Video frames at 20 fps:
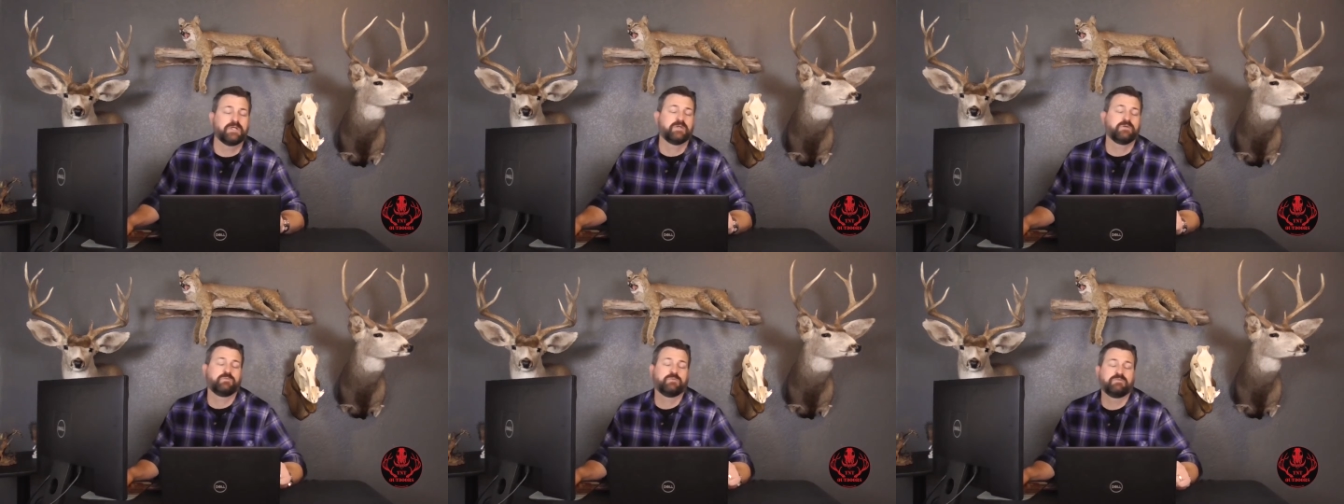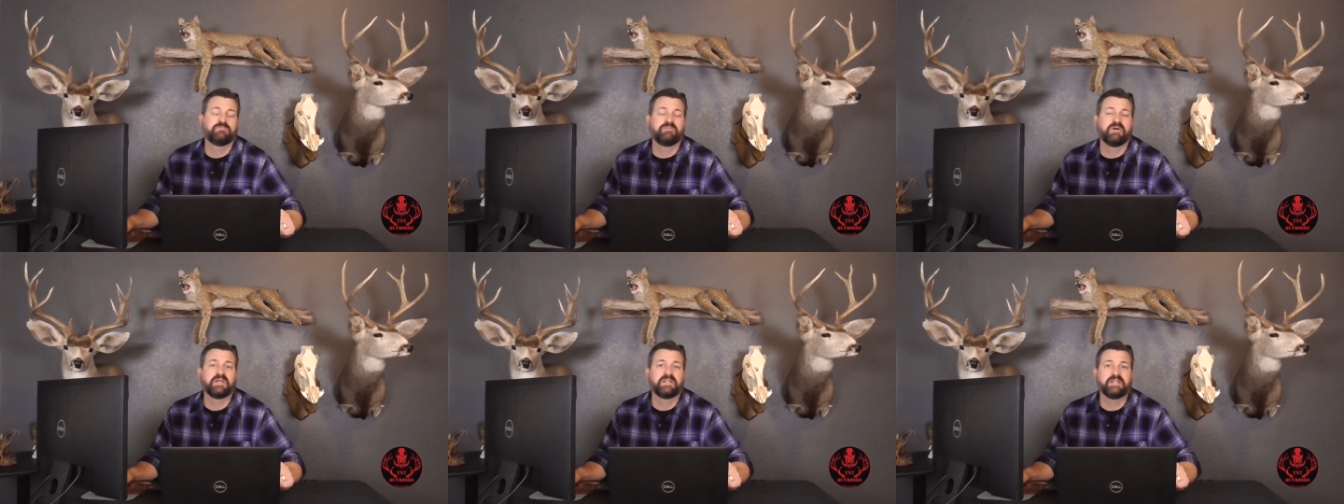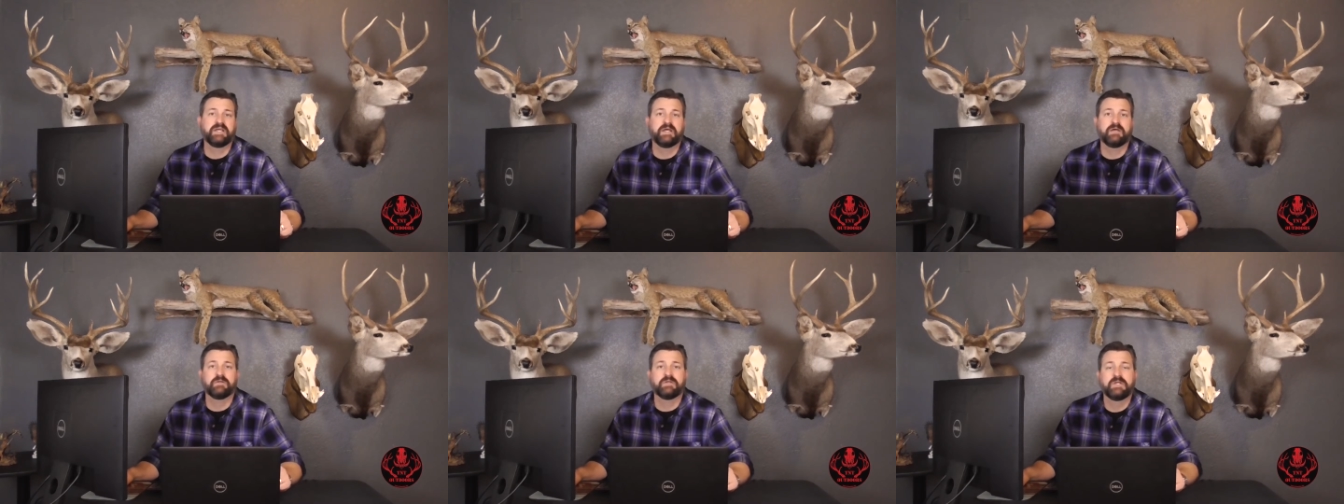We'll
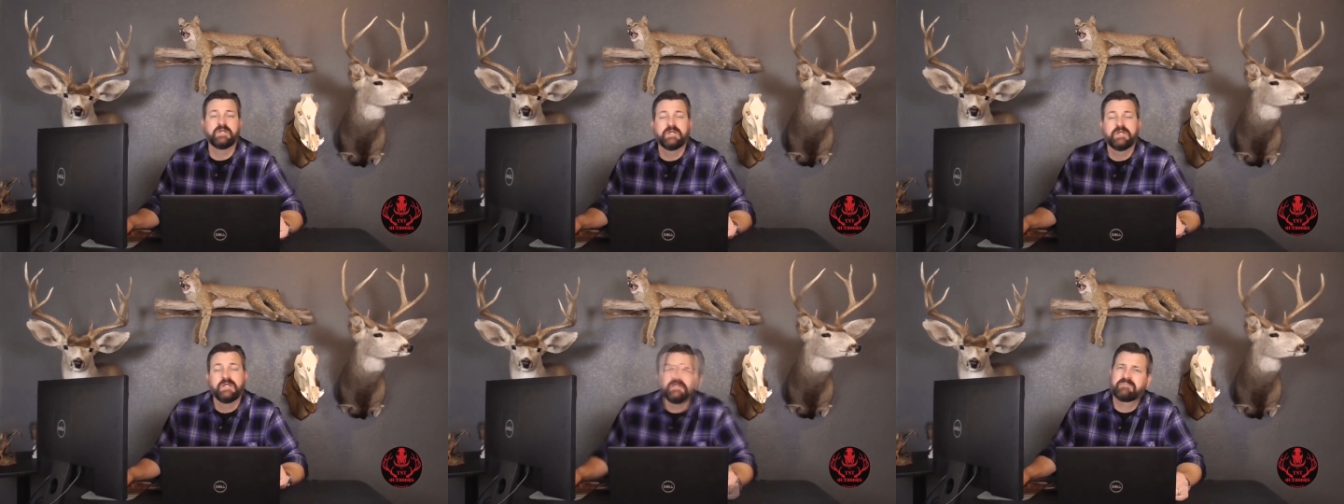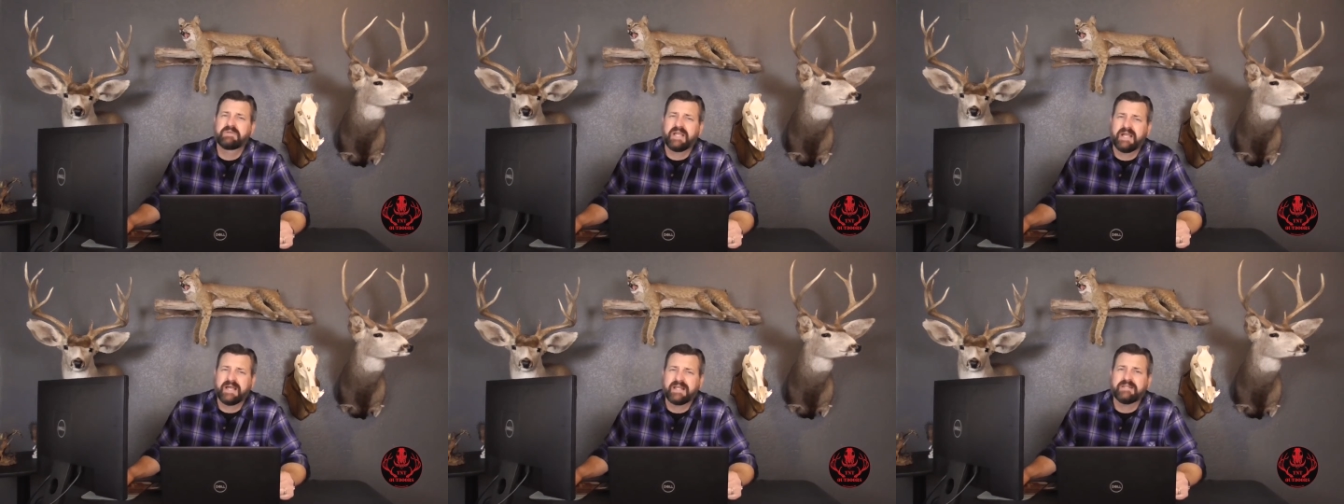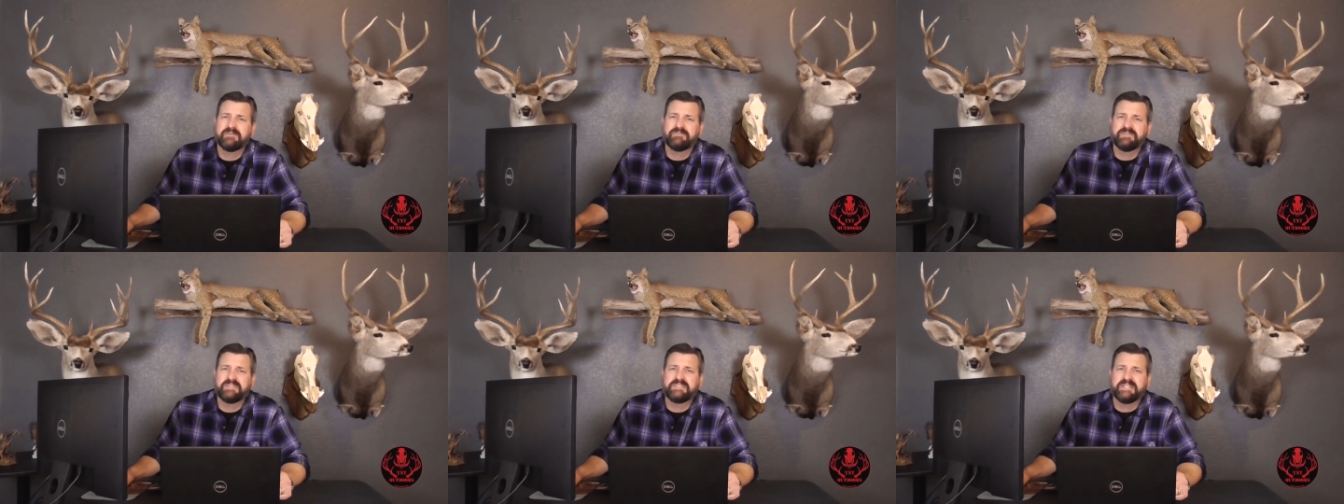find out. I'm
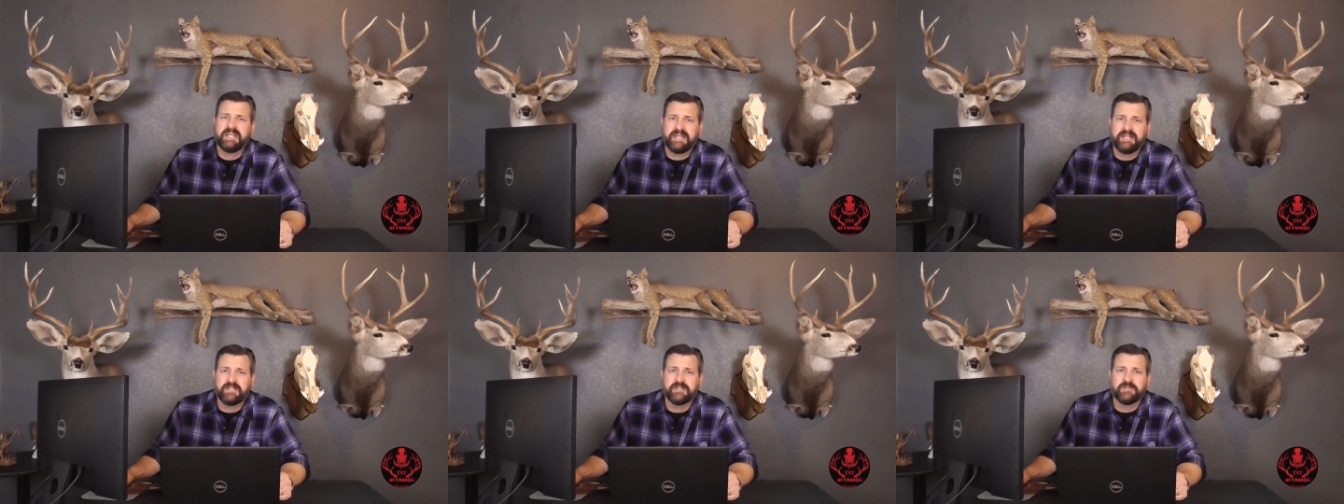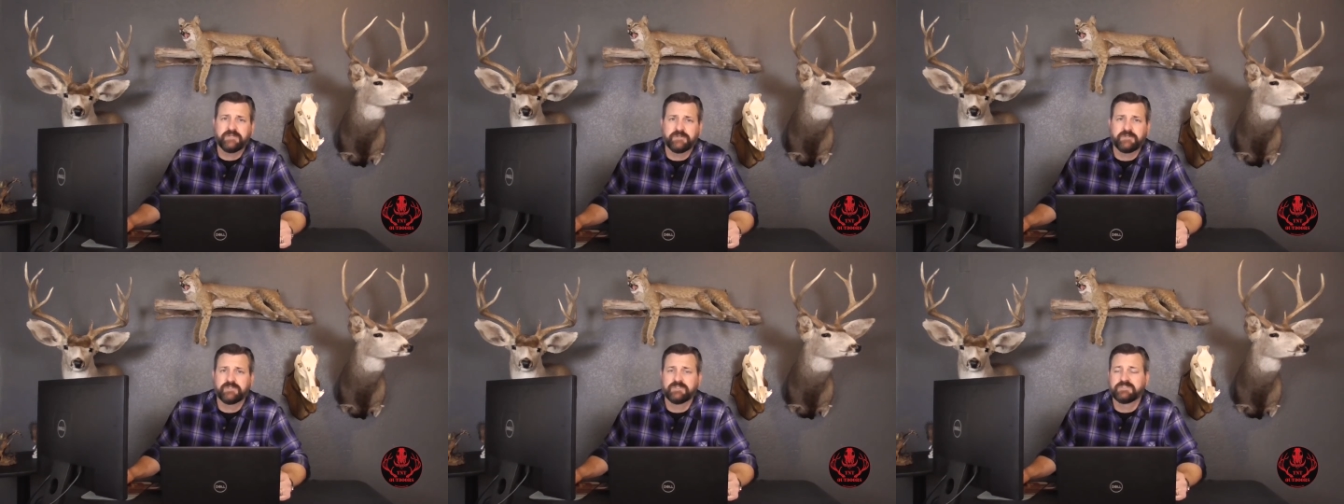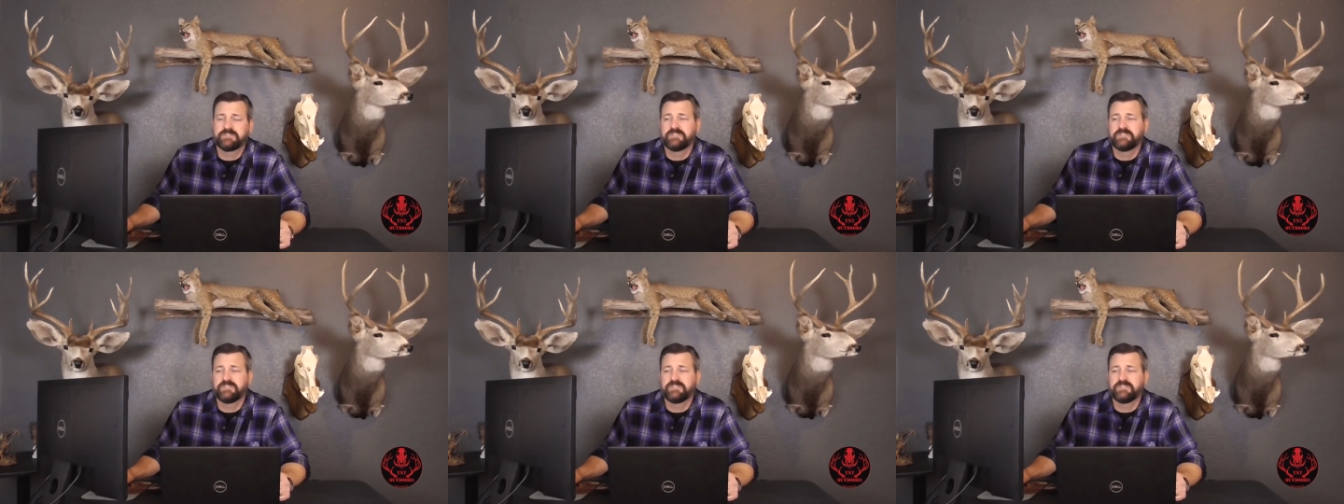kind of a data nerd,